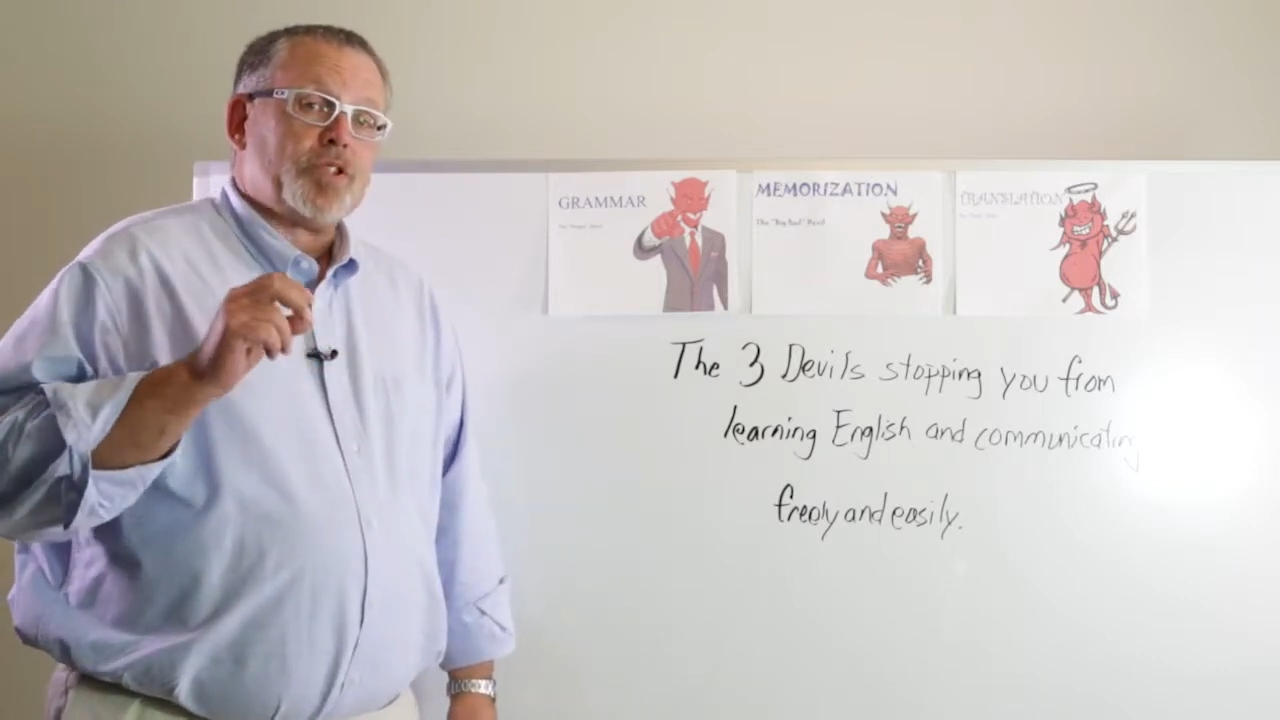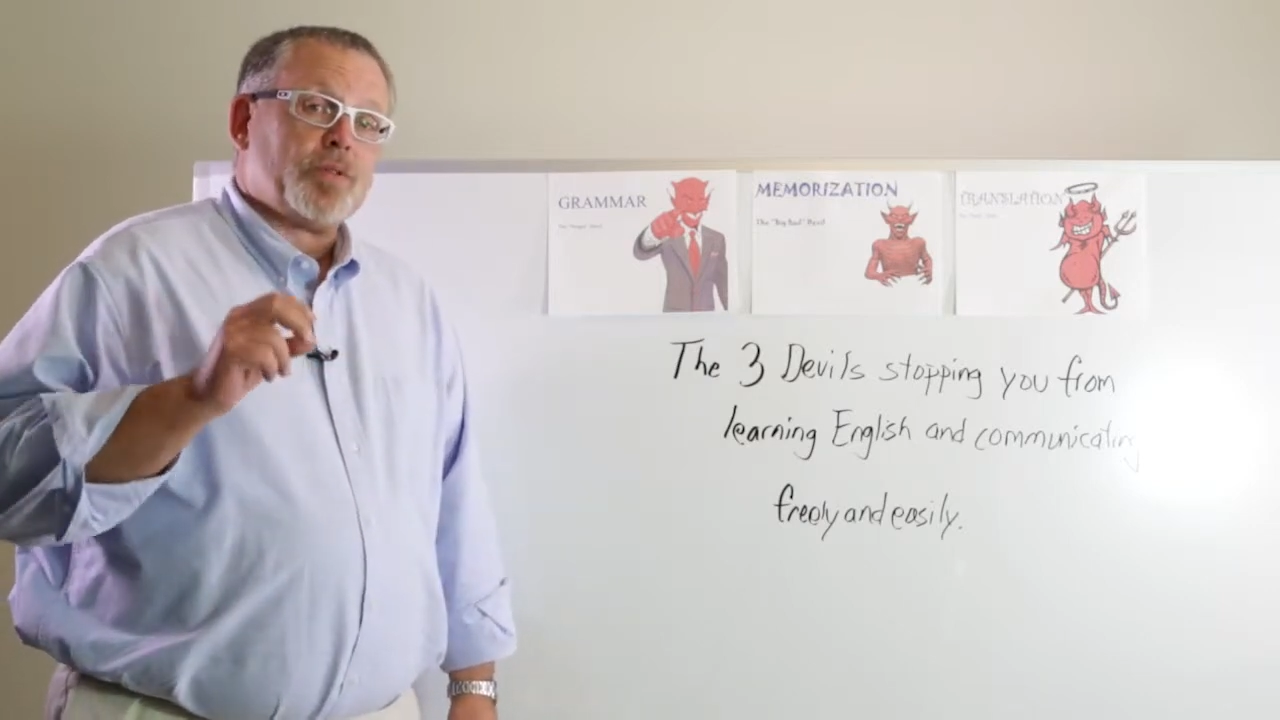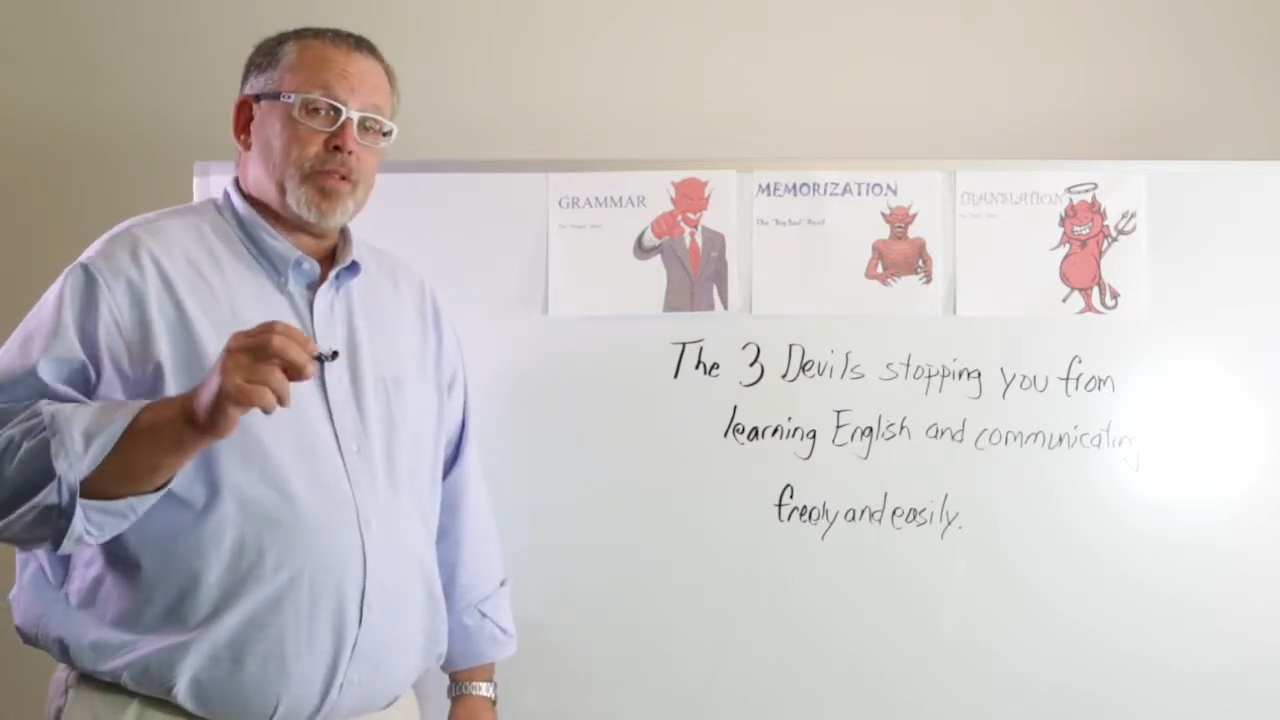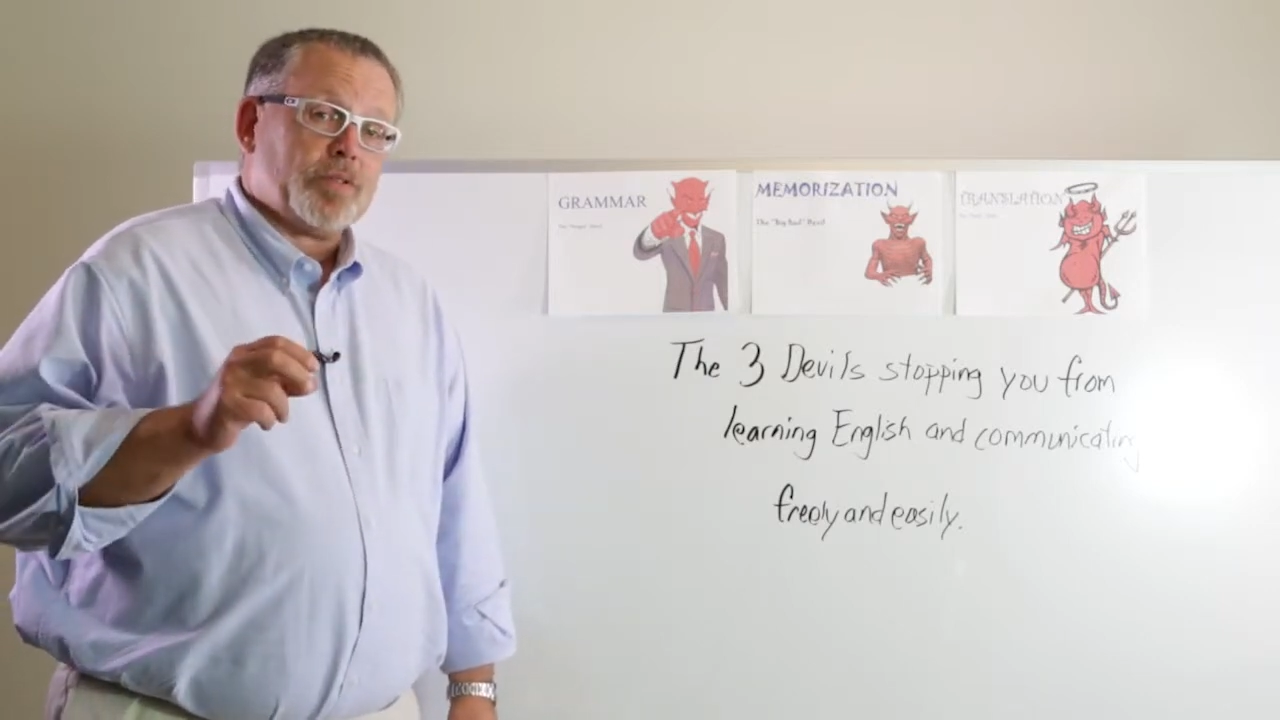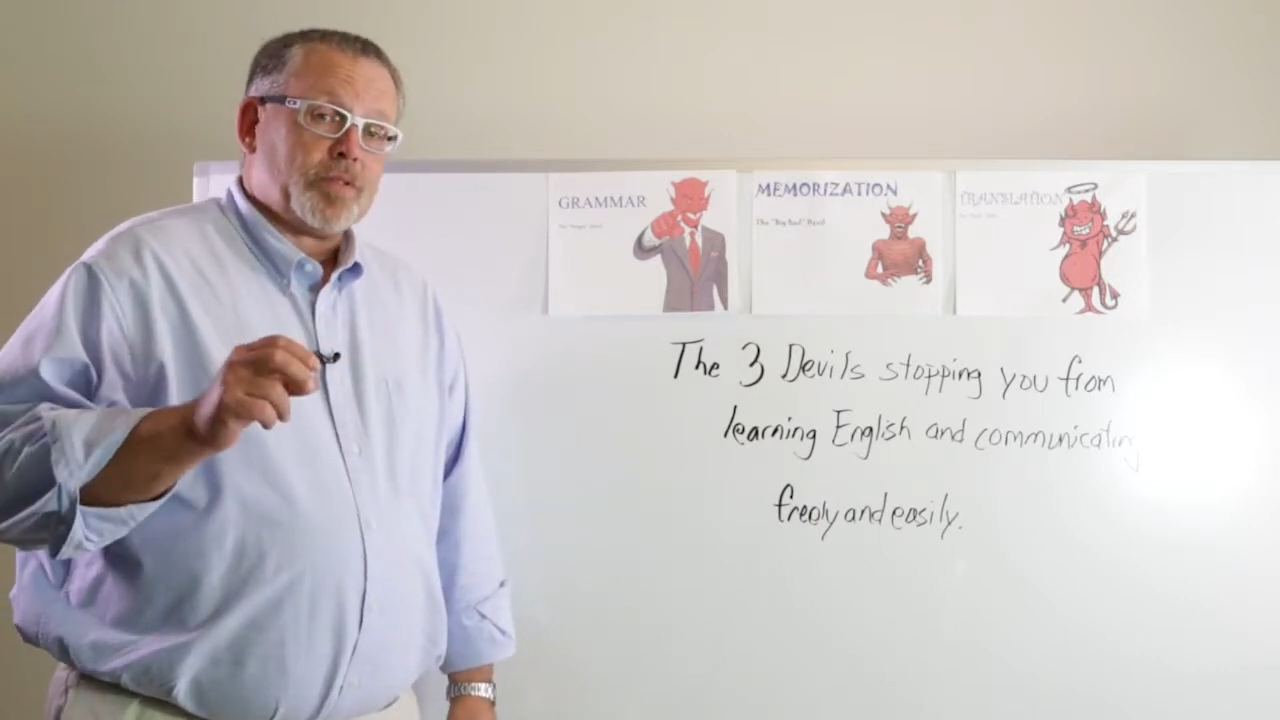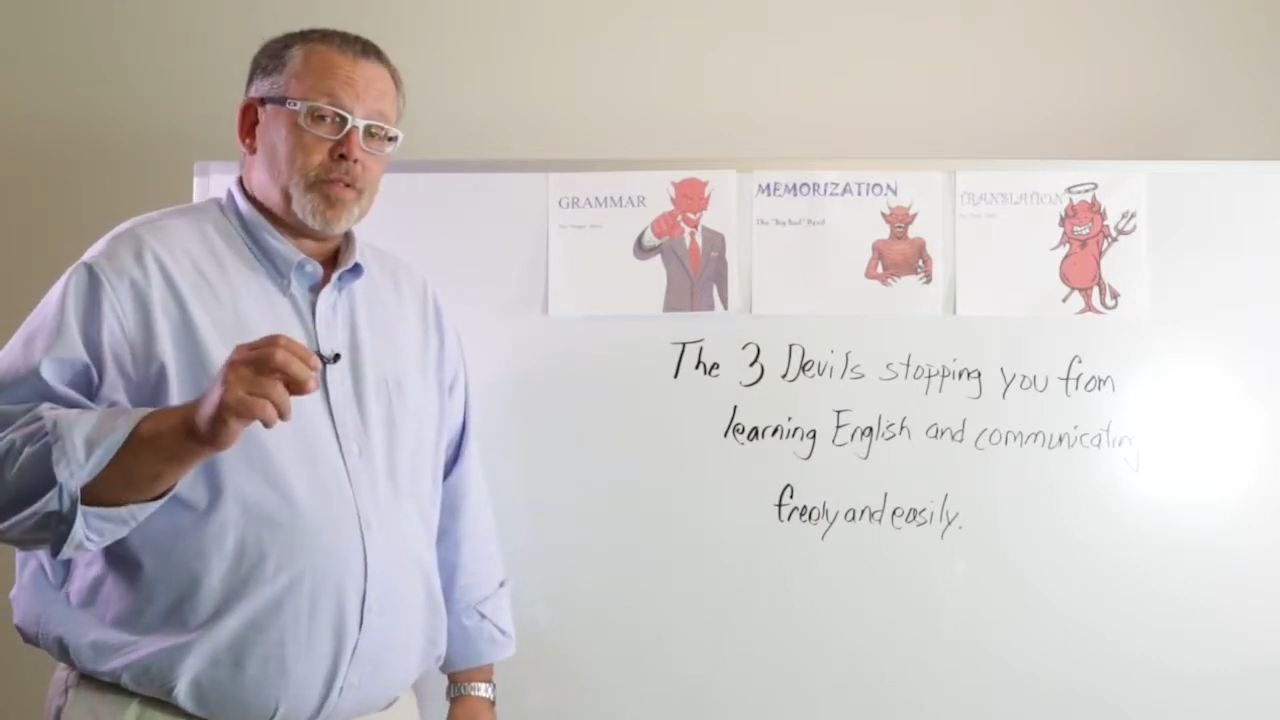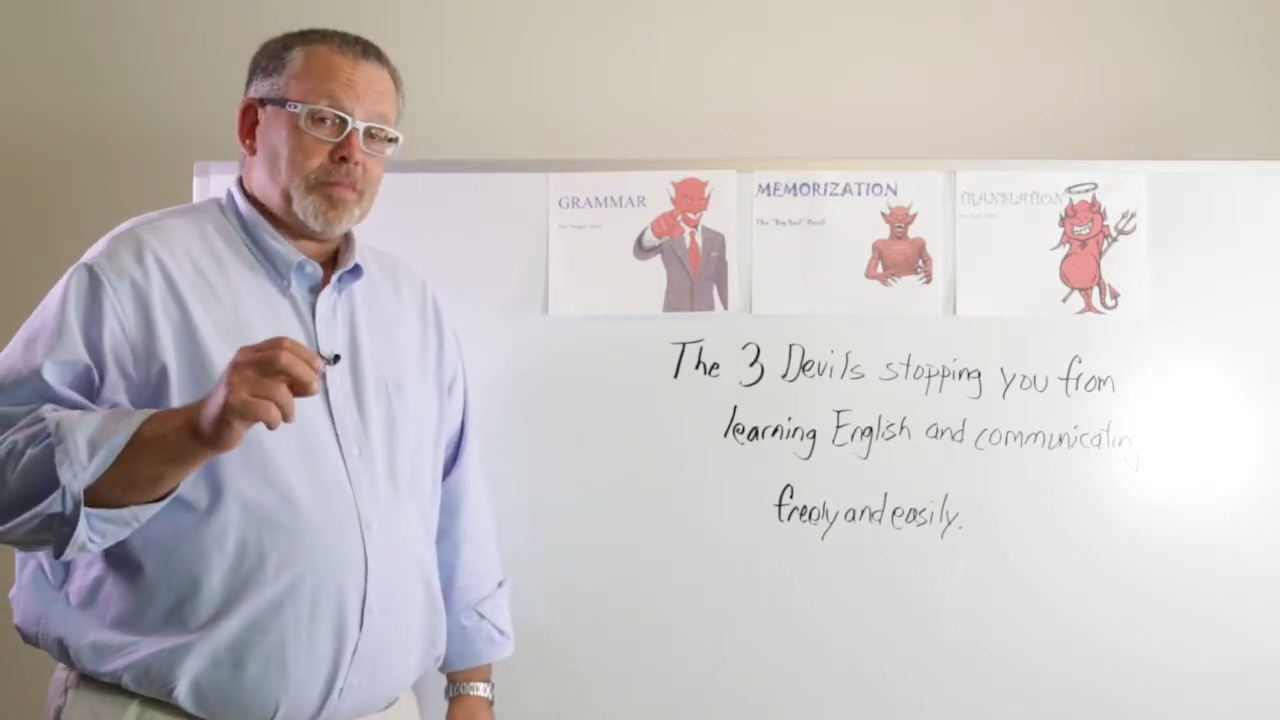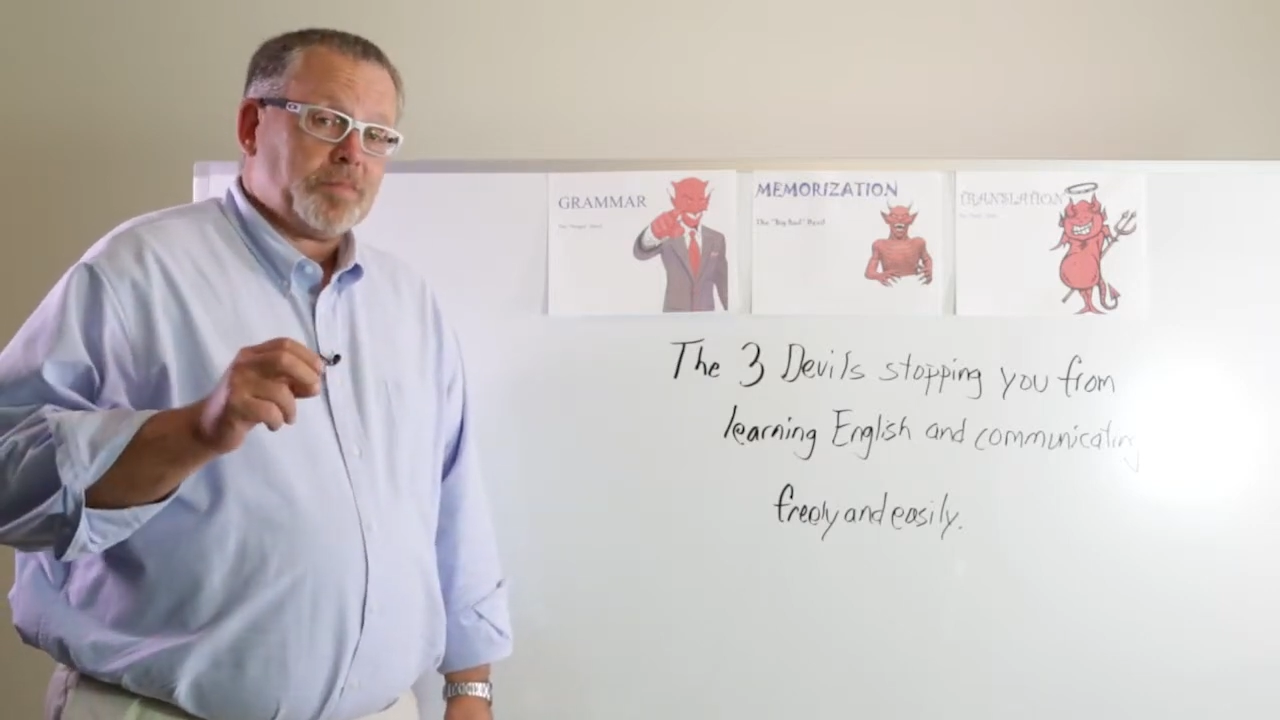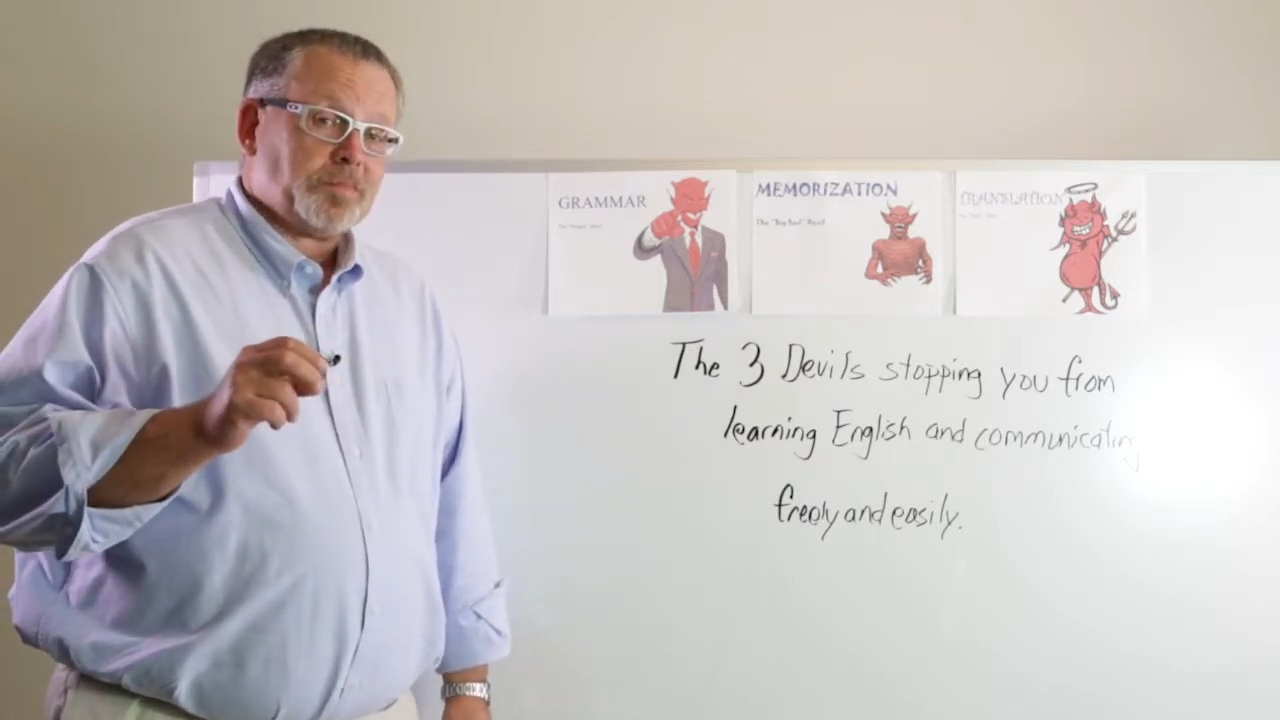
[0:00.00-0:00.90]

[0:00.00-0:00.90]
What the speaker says: truth.